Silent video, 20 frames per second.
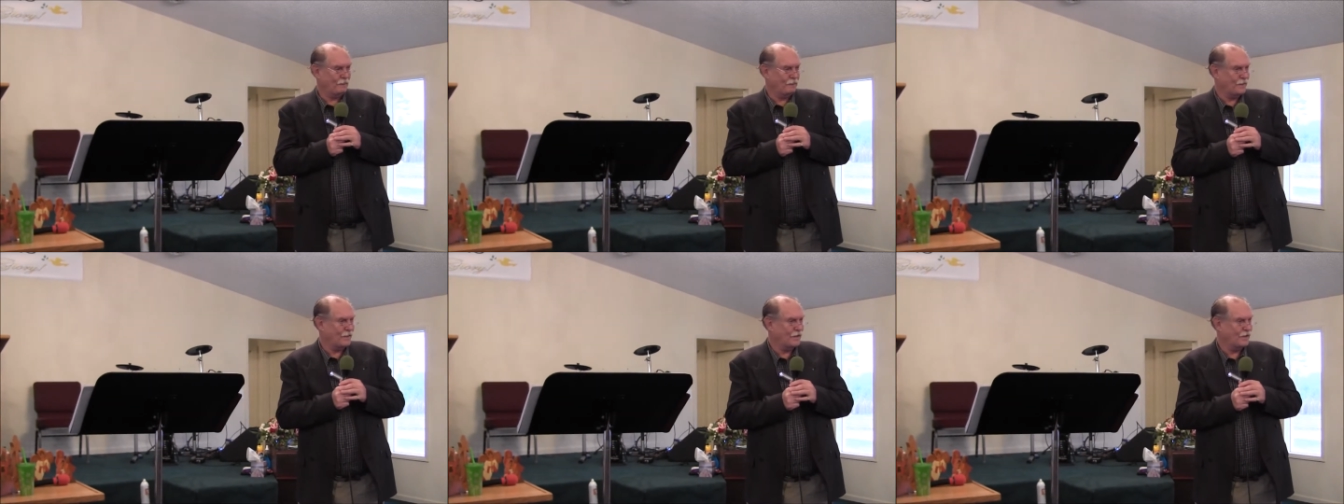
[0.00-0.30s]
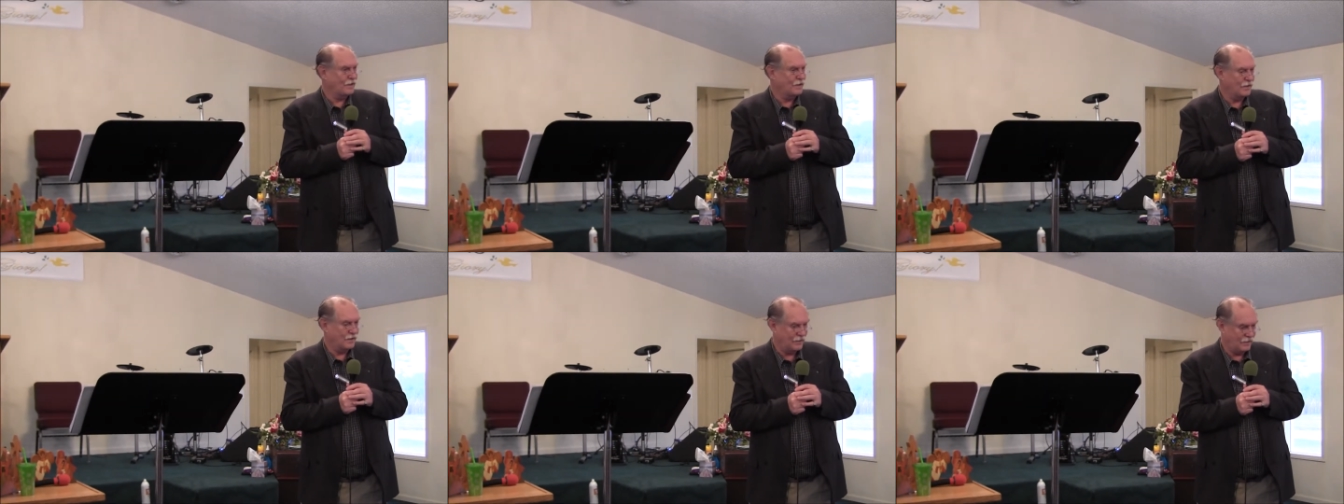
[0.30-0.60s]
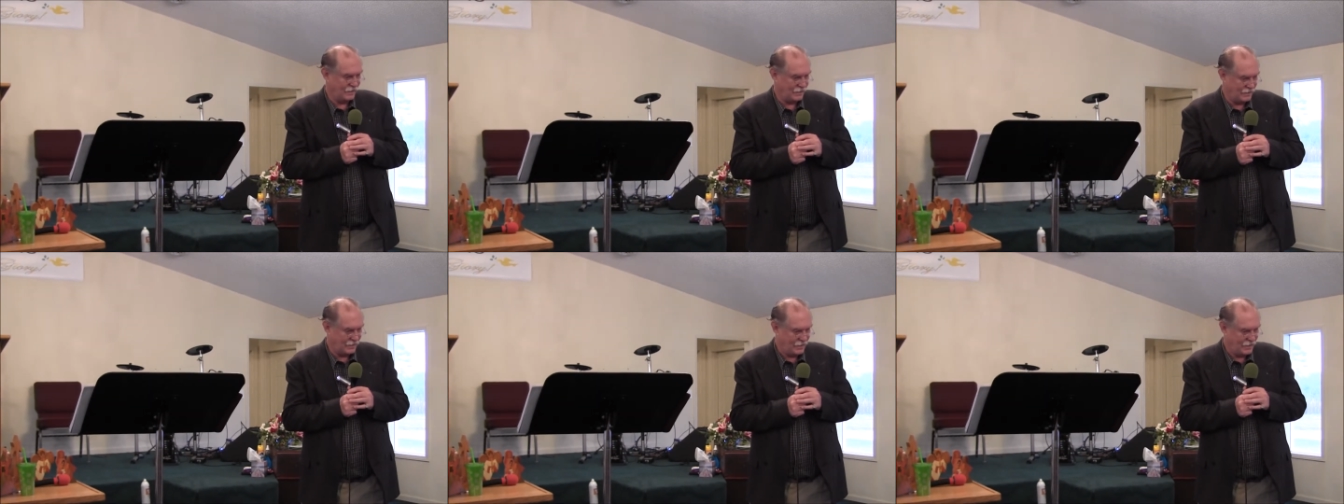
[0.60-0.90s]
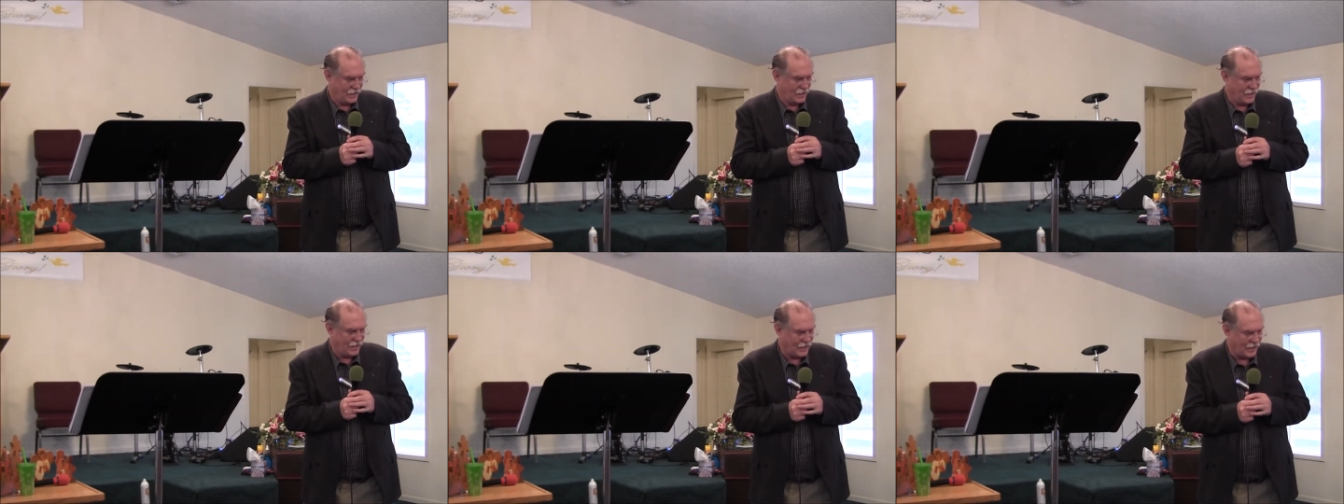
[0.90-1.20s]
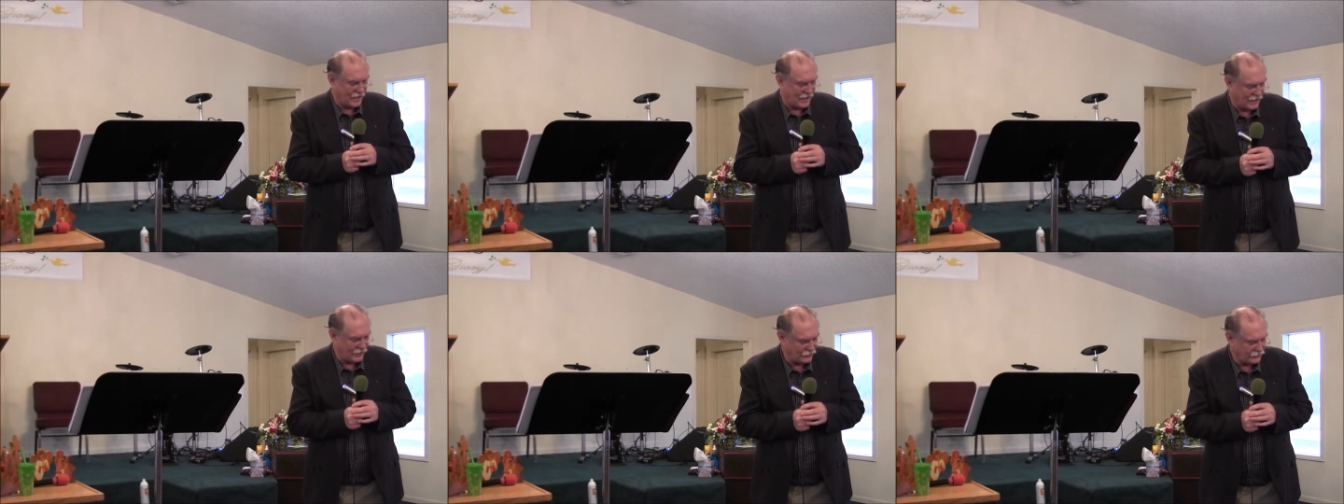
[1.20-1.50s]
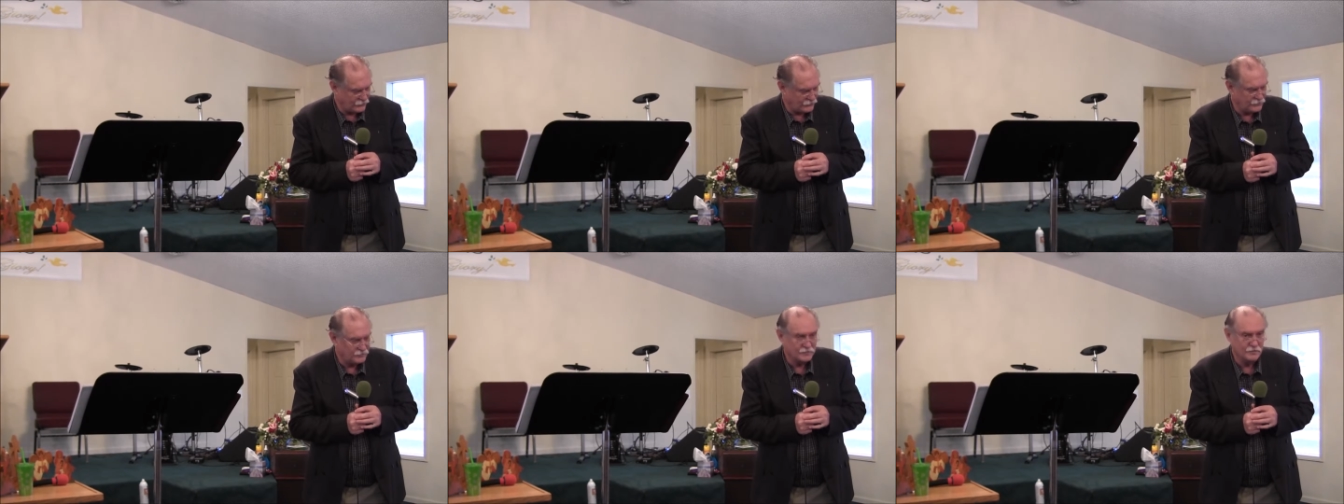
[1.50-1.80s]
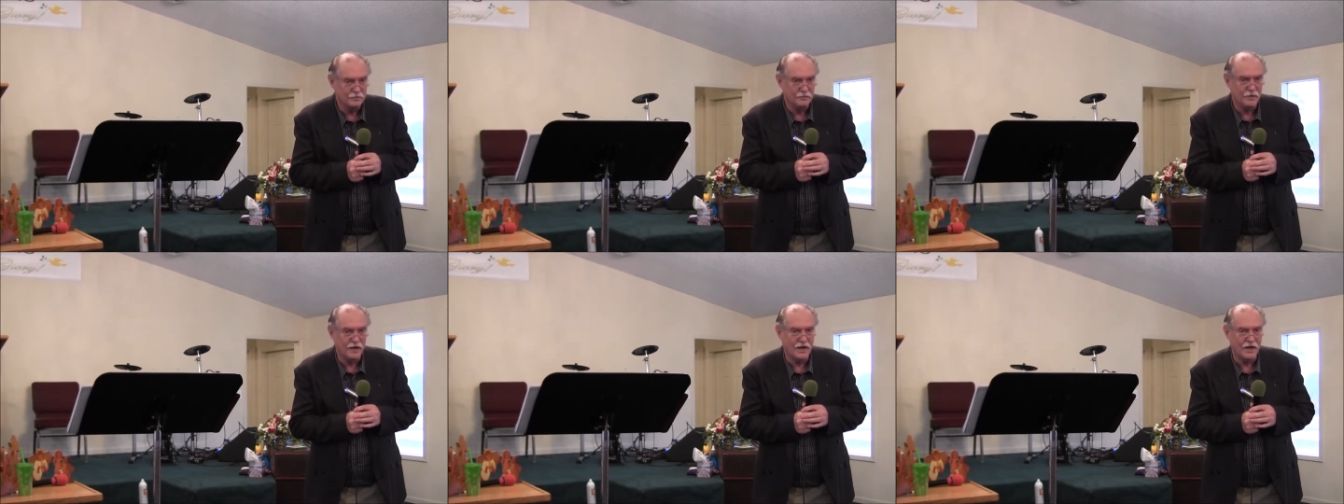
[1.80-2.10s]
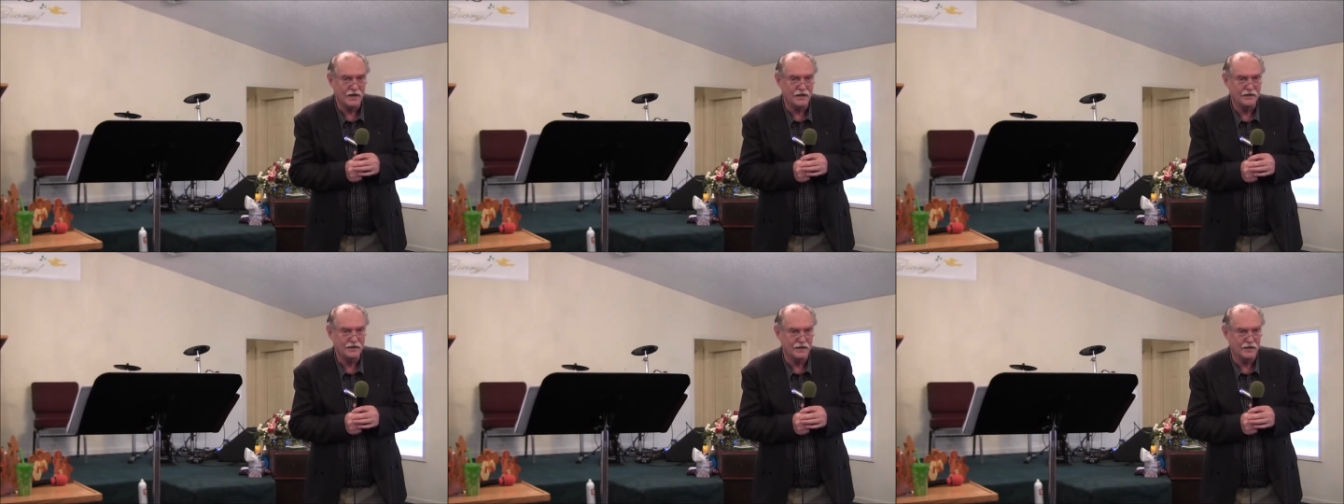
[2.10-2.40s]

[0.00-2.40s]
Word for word: I believe that. Mm -hmm. I own my